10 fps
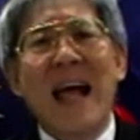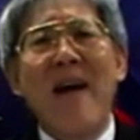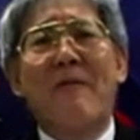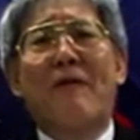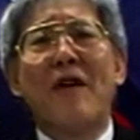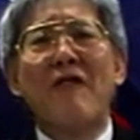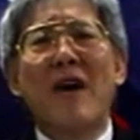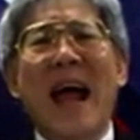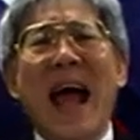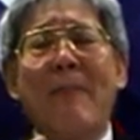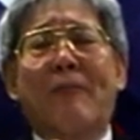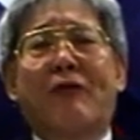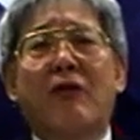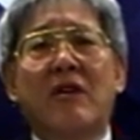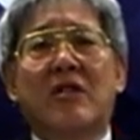every right,
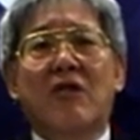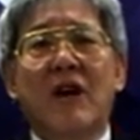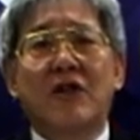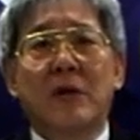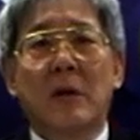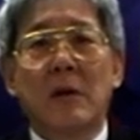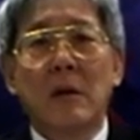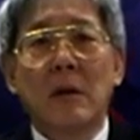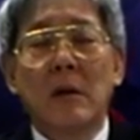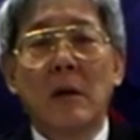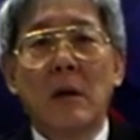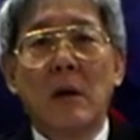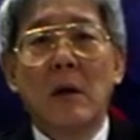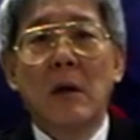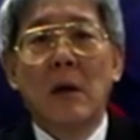absolute discretion
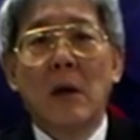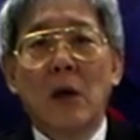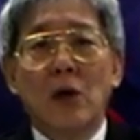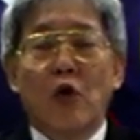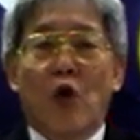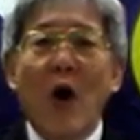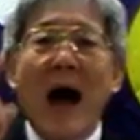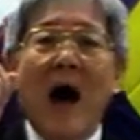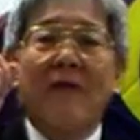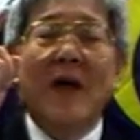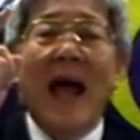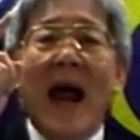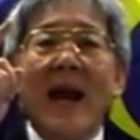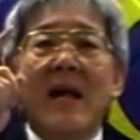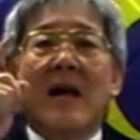to go after
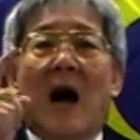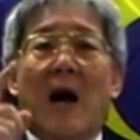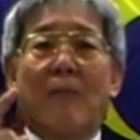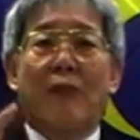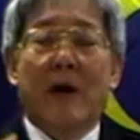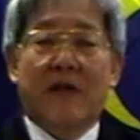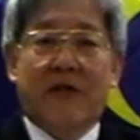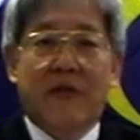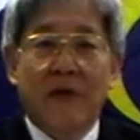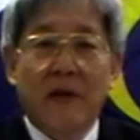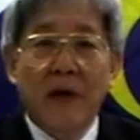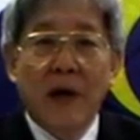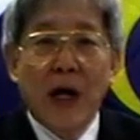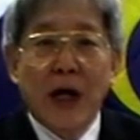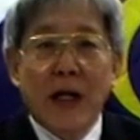any culprits
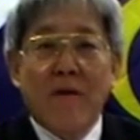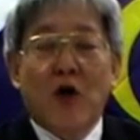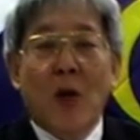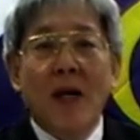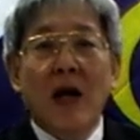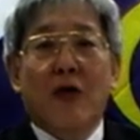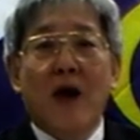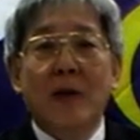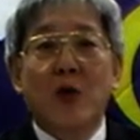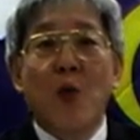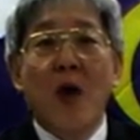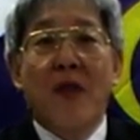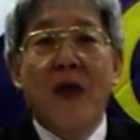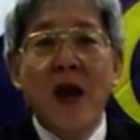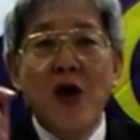that have committed crimes
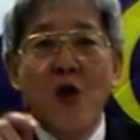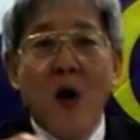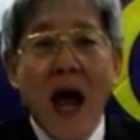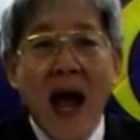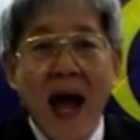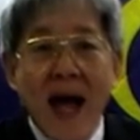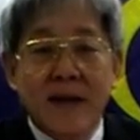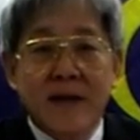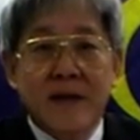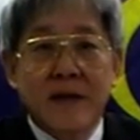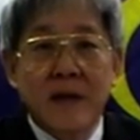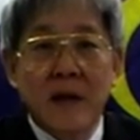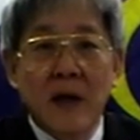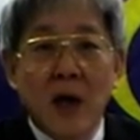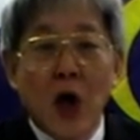within US
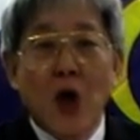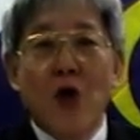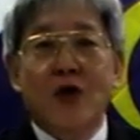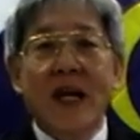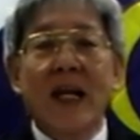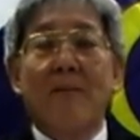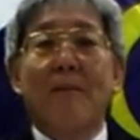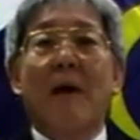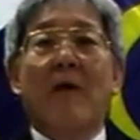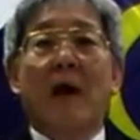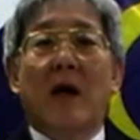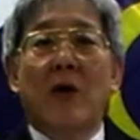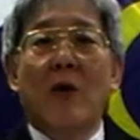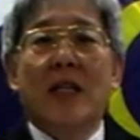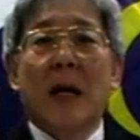using the
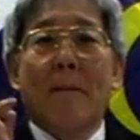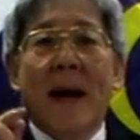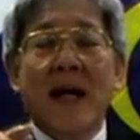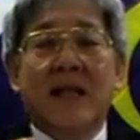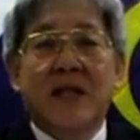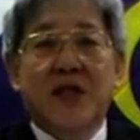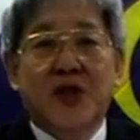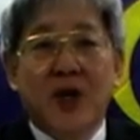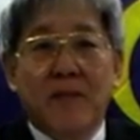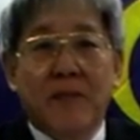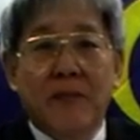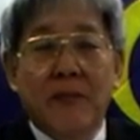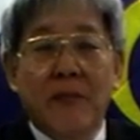US banking system,